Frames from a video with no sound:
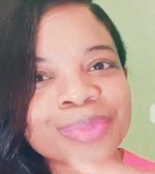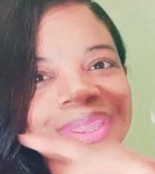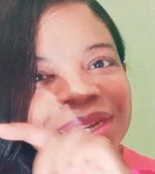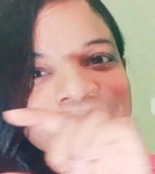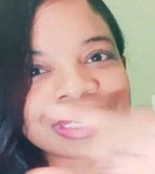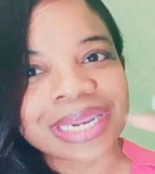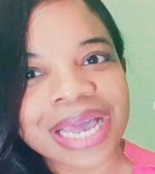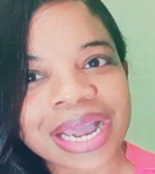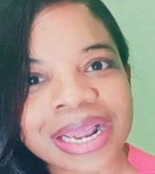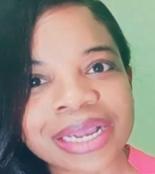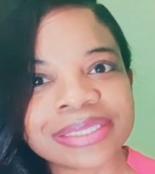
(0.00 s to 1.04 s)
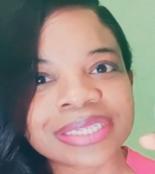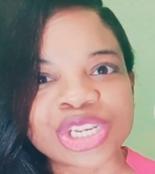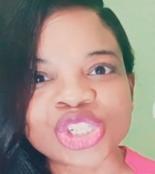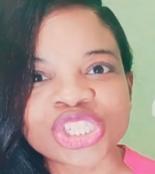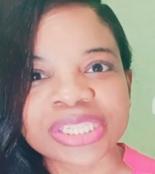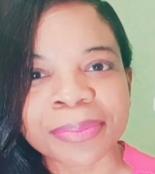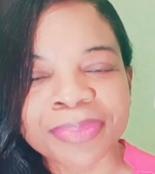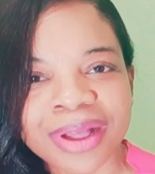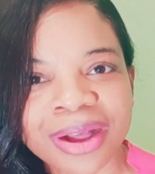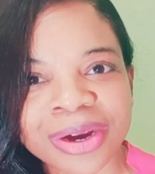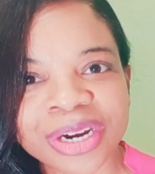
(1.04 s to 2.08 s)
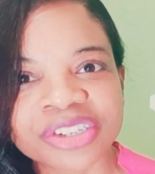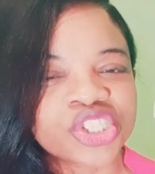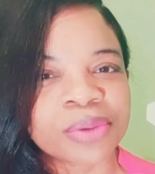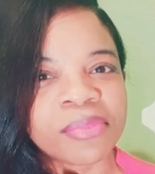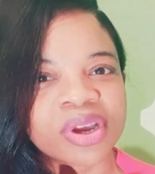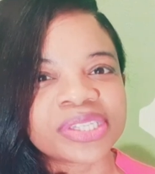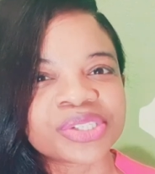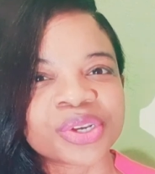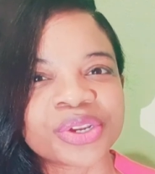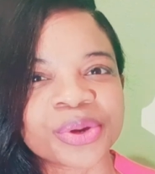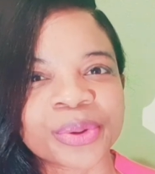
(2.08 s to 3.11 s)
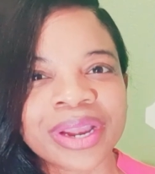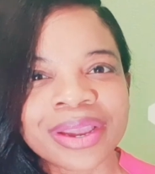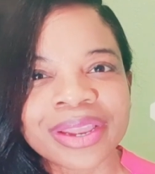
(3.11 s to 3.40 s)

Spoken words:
with the little lines inches apart to monitor your